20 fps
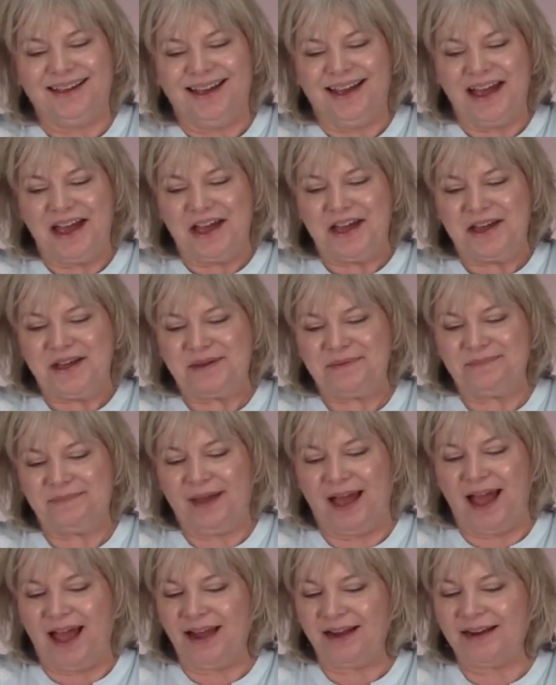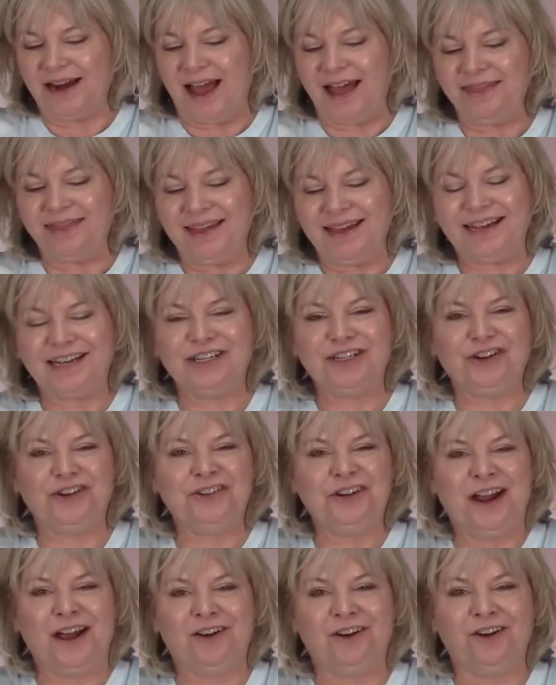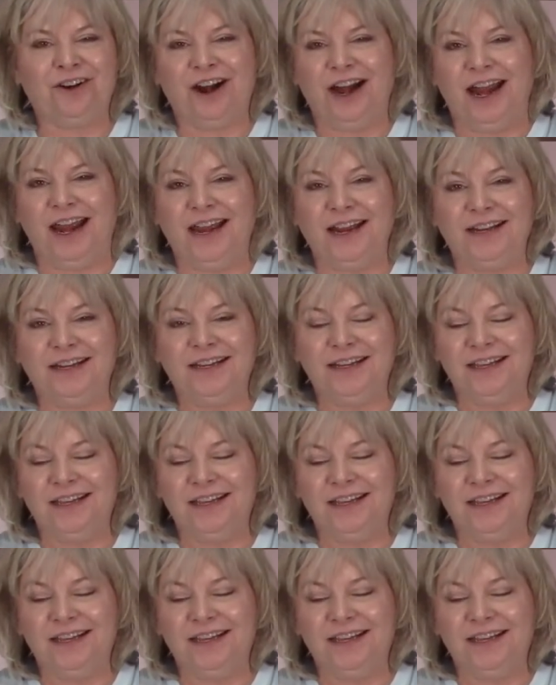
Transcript: I think it turned out great.